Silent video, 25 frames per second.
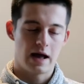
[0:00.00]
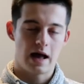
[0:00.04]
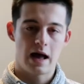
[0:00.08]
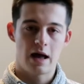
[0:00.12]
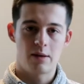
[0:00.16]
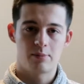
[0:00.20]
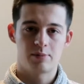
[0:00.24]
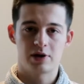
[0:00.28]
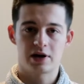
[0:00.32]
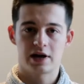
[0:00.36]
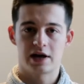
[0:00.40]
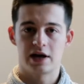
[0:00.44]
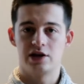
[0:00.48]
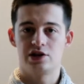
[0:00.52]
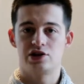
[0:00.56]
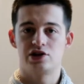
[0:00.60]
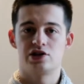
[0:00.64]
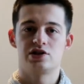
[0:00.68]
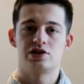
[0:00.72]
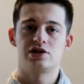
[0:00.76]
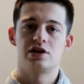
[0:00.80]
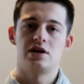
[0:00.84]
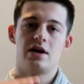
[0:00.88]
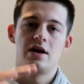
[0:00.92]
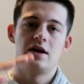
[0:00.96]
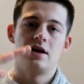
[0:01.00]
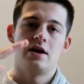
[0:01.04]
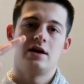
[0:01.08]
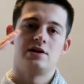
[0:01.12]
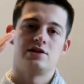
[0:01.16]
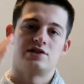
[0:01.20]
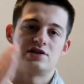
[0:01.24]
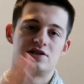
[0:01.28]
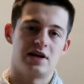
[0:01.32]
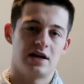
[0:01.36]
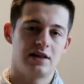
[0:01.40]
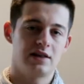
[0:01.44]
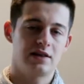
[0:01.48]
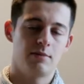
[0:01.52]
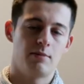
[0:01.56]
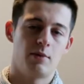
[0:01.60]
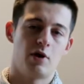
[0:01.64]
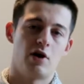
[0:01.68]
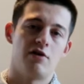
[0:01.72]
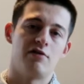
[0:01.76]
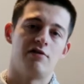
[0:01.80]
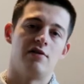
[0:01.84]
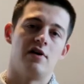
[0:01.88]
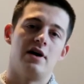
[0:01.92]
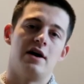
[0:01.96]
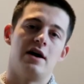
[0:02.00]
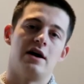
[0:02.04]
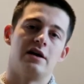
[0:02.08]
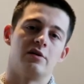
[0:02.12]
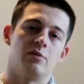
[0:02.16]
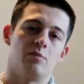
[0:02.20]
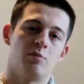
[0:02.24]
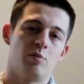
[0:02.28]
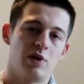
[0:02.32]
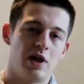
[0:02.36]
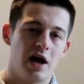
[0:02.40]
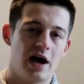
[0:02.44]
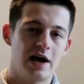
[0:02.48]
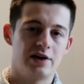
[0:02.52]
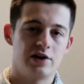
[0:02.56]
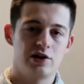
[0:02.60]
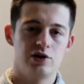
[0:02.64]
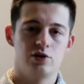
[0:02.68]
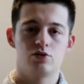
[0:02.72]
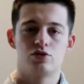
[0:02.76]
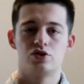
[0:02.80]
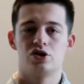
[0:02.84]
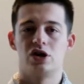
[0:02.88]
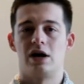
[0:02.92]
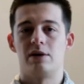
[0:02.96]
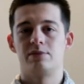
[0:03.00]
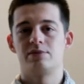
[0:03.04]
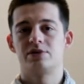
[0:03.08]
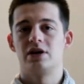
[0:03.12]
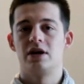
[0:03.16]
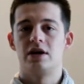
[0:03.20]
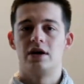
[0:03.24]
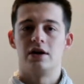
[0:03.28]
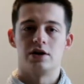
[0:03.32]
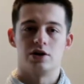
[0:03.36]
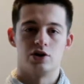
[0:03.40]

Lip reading: applications, send them off, and apply to new jobs,